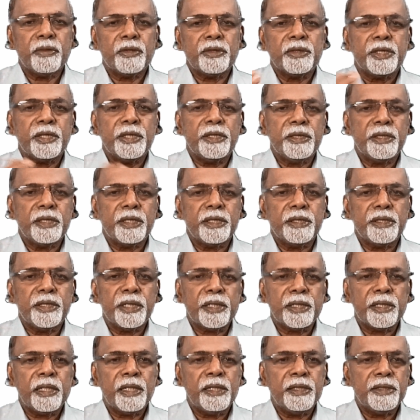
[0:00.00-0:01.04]
for sensory
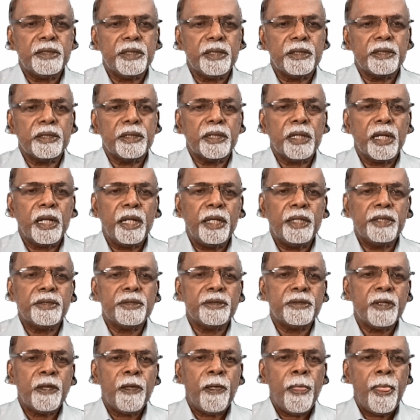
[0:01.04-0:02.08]
signals and
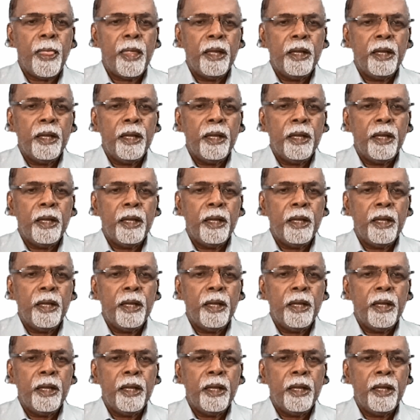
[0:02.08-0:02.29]
regulates